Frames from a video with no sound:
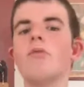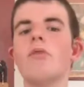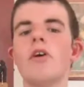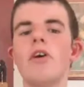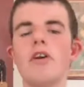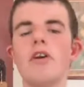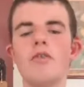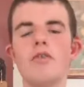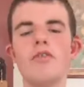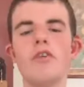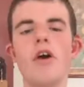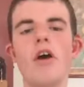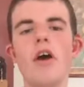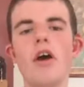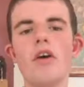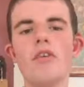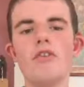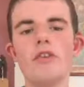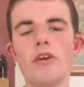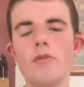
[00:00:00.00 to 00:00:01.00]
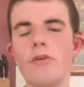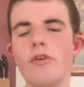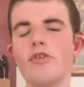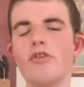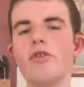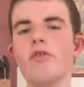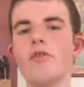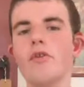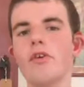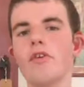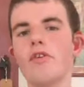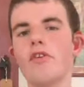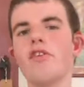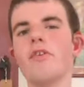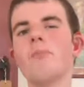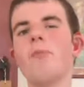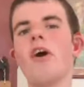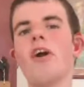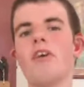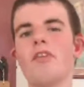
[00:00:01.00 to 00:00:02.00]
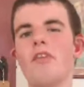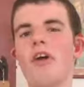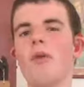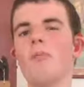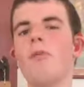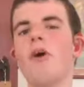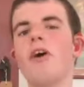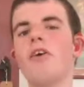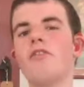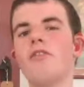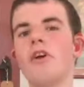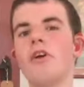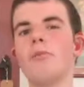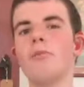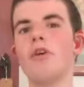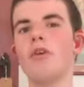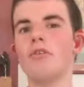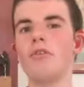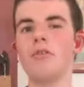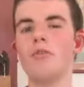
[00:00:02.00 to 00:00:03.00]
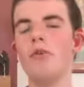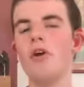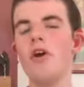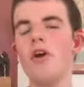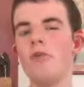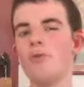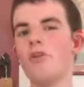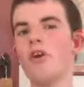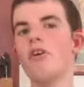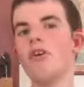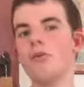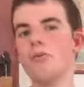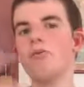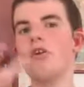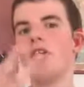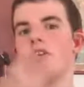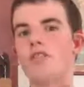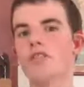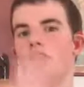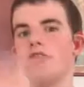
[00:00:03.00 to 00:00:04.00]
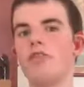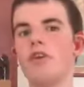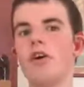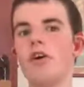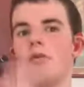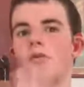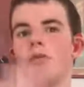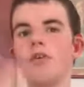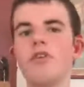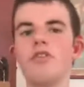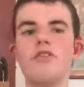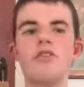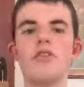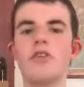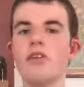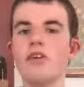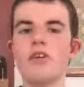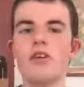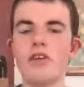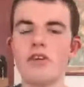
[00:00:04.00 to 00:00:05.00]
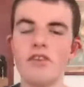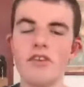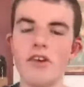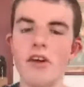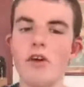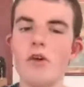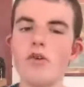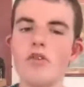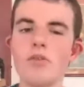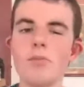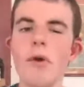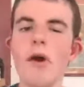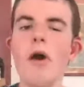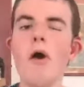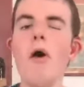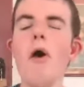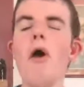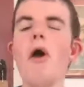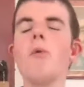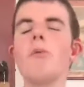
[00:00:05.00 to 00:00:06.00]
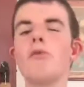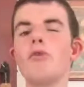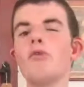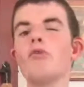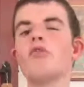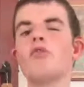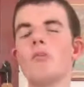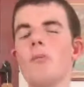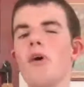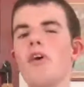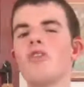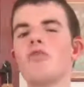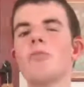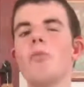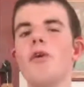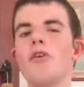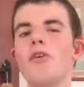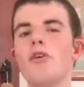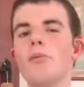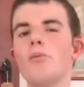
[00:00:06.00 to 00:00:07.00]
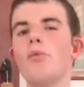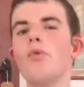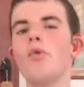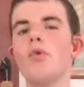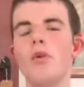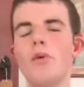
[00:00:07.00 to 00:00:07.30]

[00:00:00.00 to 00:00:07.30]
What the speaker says: where he was so victorious on the back of that mandate, both of getting Brexit done, which I can say a lot about, but also about spending more